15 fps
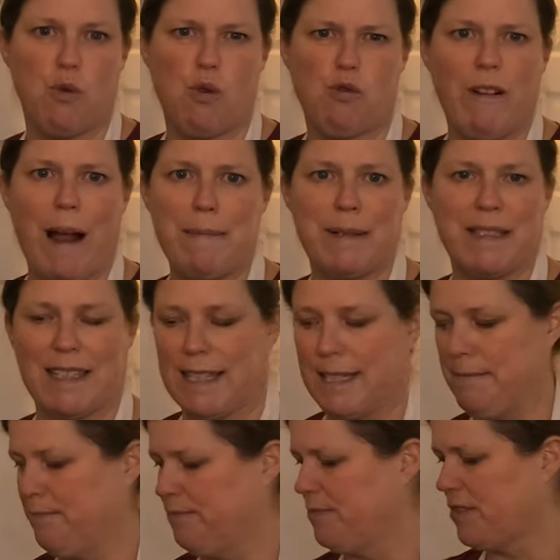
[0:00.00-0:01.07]
more
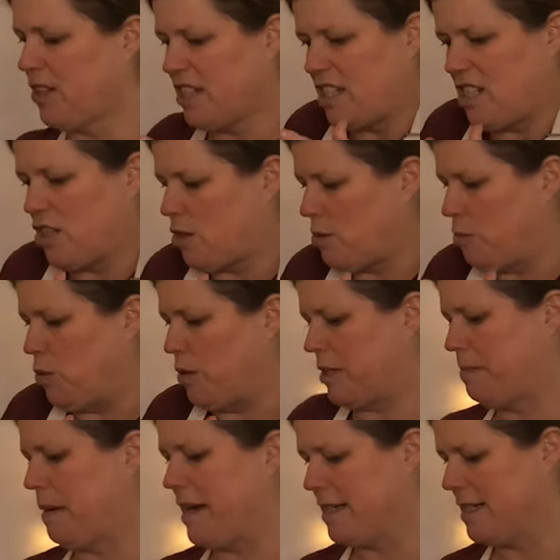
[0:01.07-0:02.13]
rapidly because it's a smaller
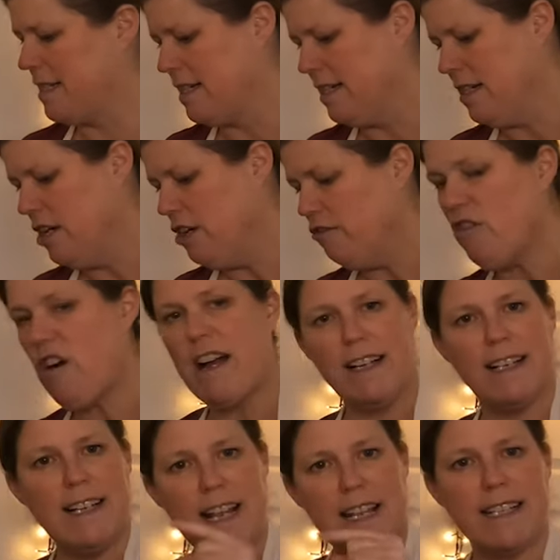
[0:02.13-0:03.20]
space.
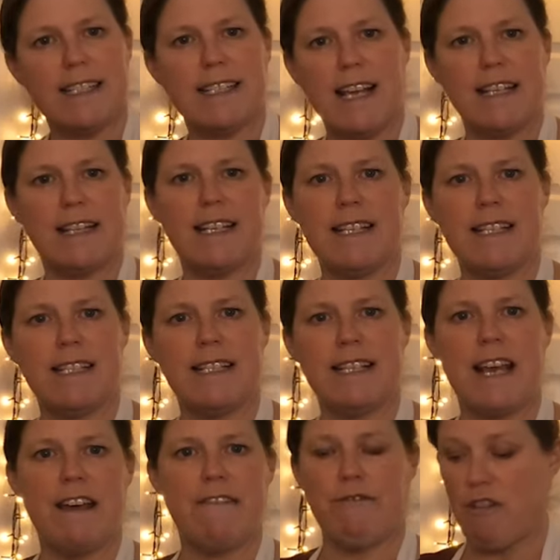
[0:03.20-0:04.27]
Right, let's get these in
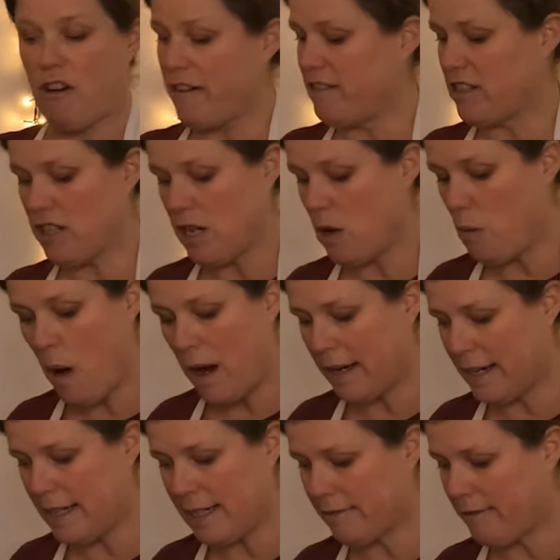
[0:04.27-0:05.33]
the air fryer. It's only a
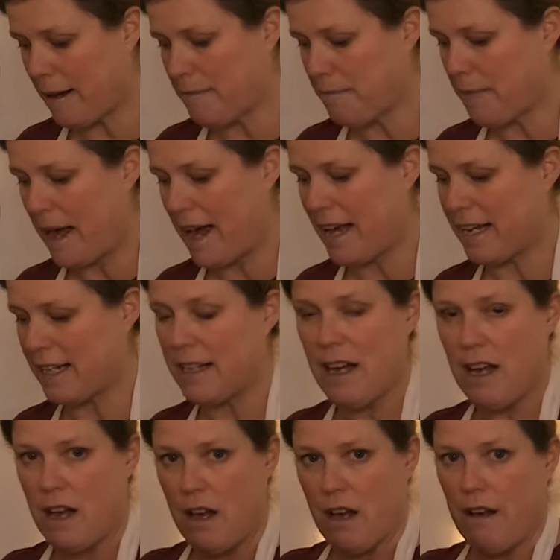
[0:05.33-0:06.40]
1 kilogram bag
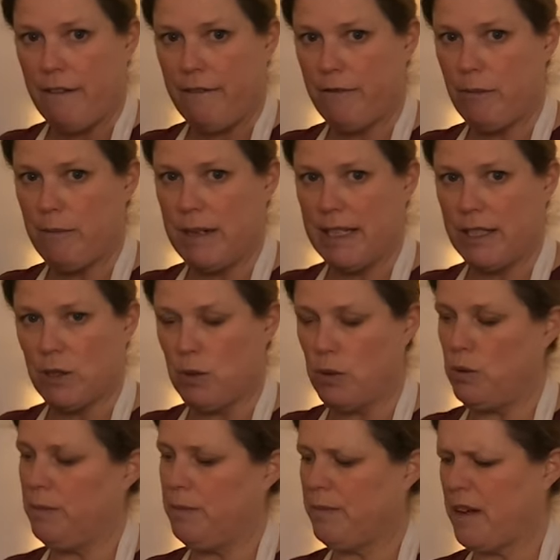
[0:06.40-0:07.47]
from Lidl.
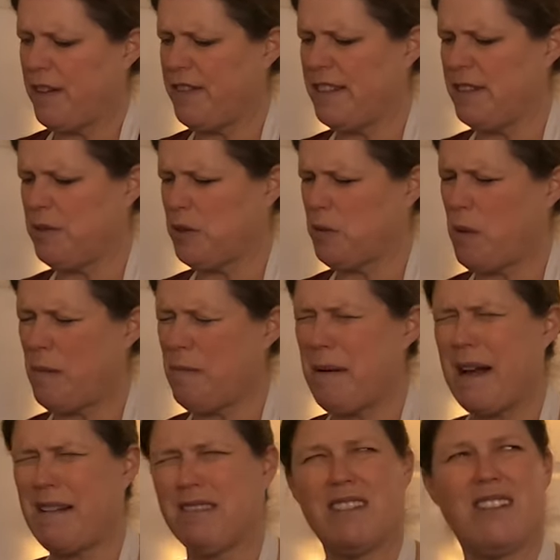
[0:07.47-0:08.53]
I think this was
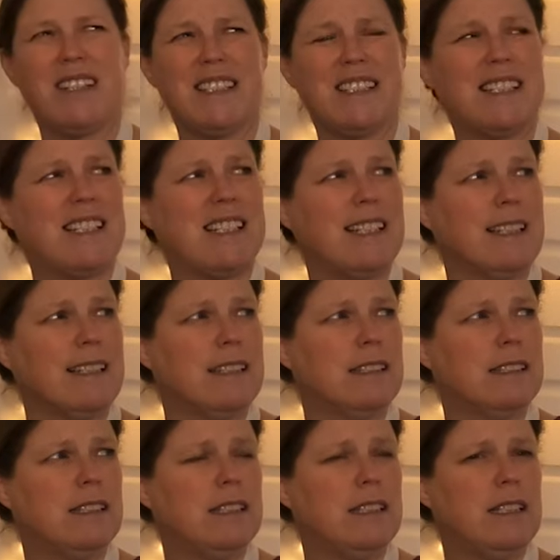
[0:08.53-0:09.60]
£1.19.
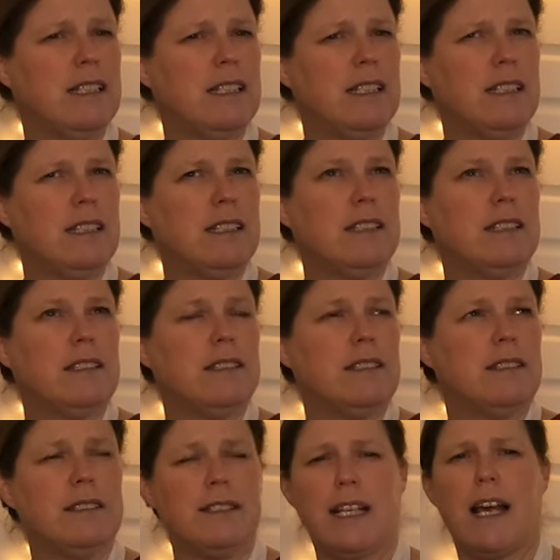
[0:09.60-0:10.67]

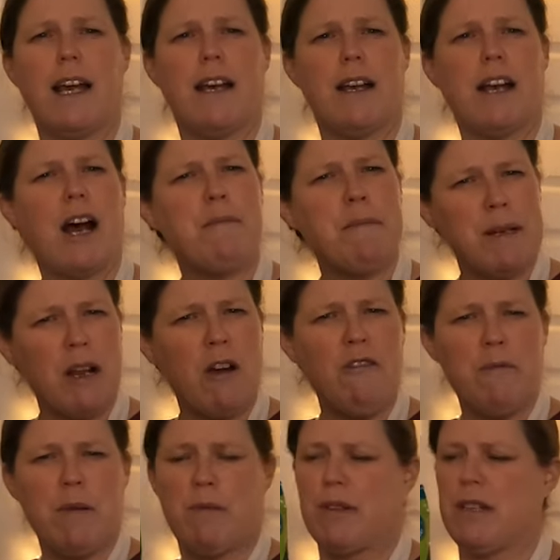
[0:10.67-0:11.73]
Yeah, I mean, I
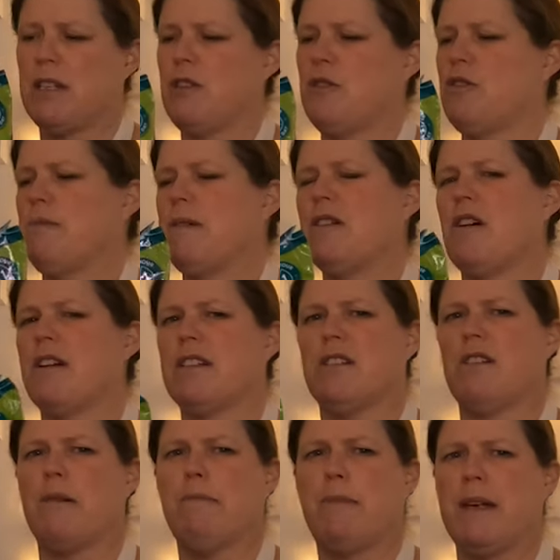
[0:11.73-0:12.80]
remember these used to be
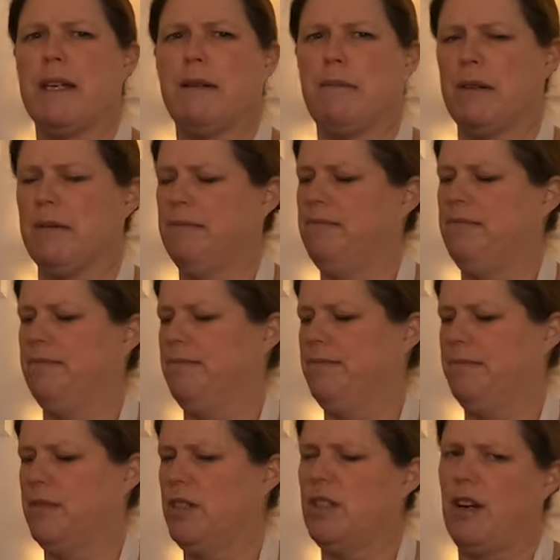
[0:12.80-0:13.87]
99p,
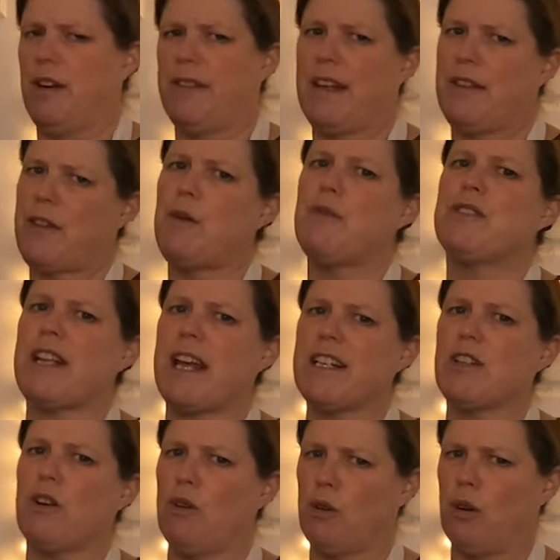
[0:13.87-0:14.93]
but you know, those
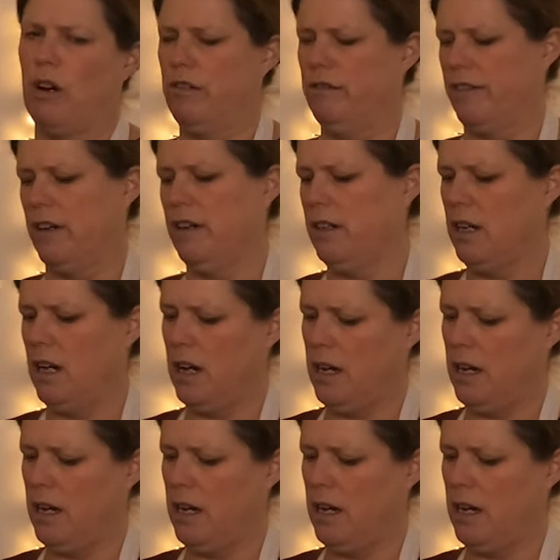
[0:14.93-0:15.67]
days are long over.